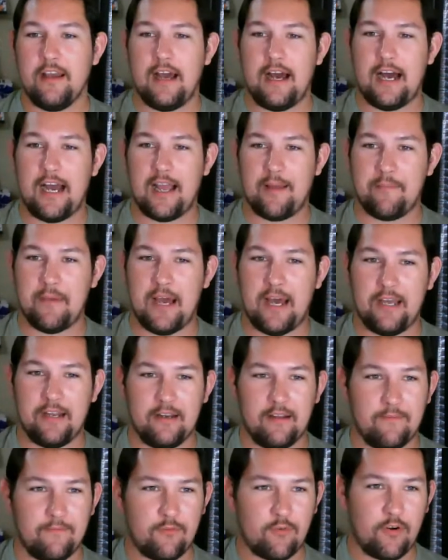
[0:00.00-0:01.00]
I'm at
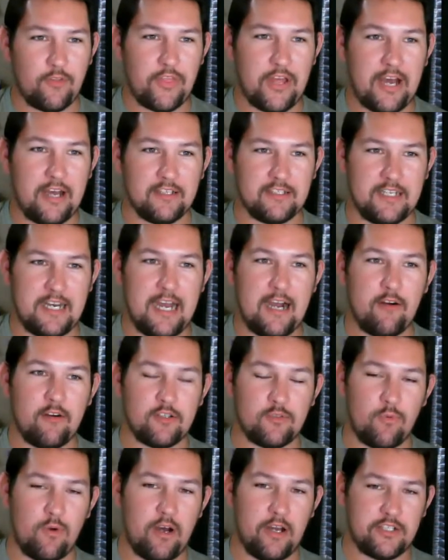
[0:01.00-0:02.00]
4,000 hours
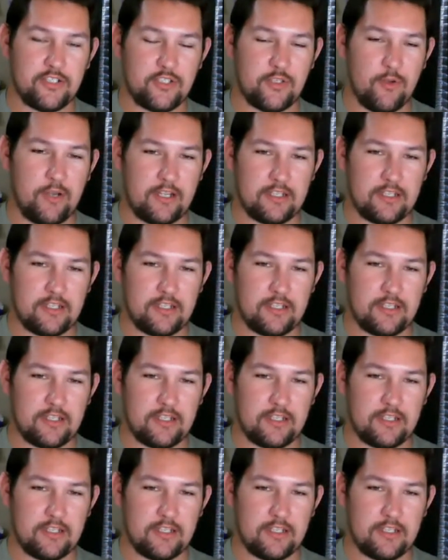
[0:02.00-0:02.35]
watched so I